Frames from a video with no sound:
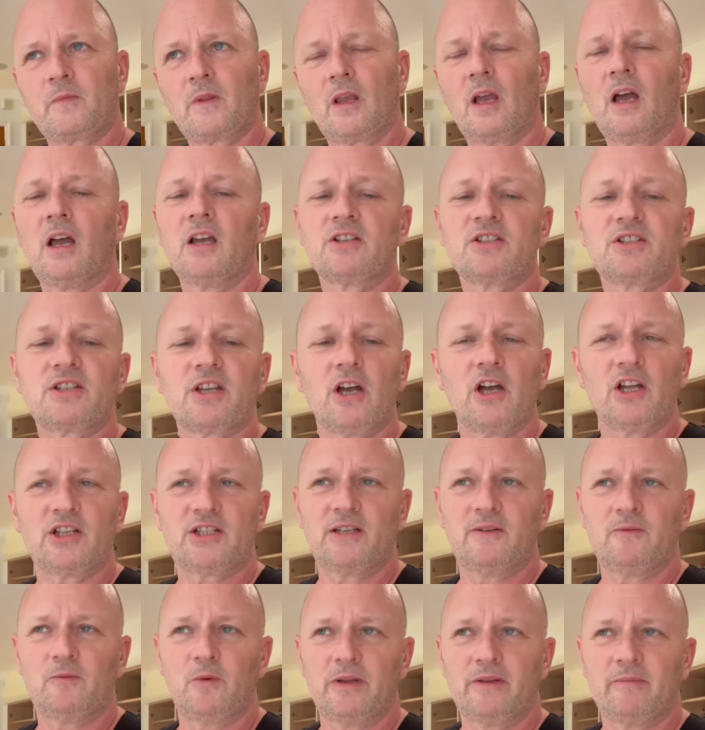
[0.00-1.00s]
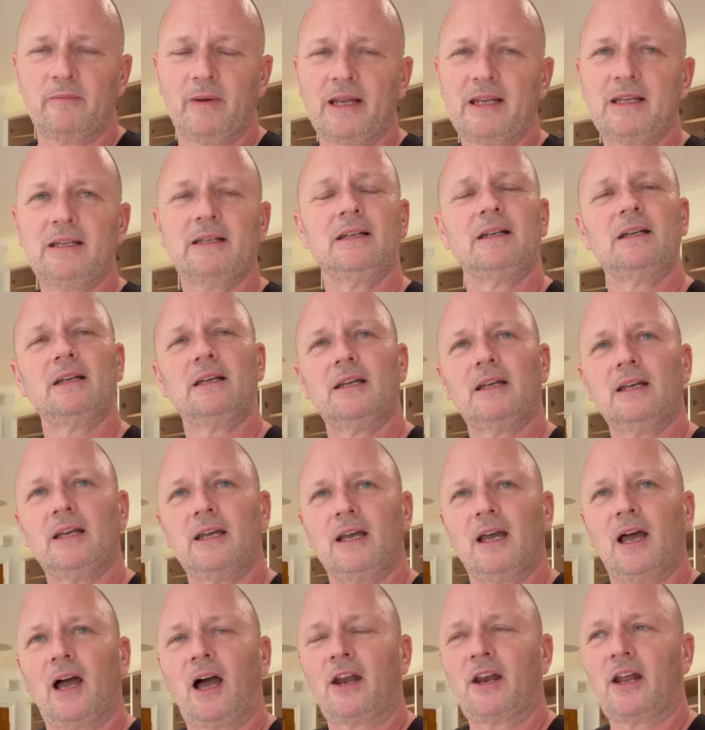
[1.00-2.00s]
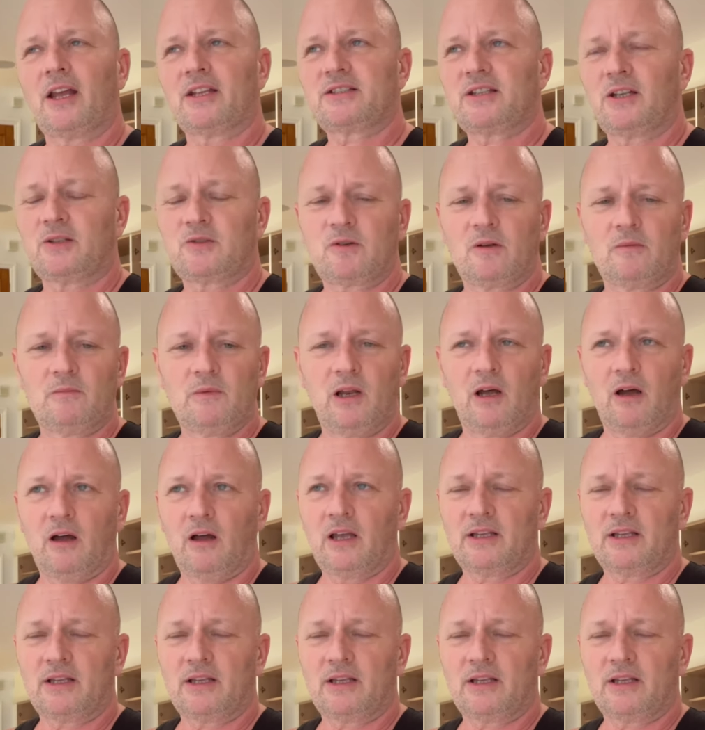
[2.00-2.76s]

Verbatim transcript: assertive with me, and I said to him, look,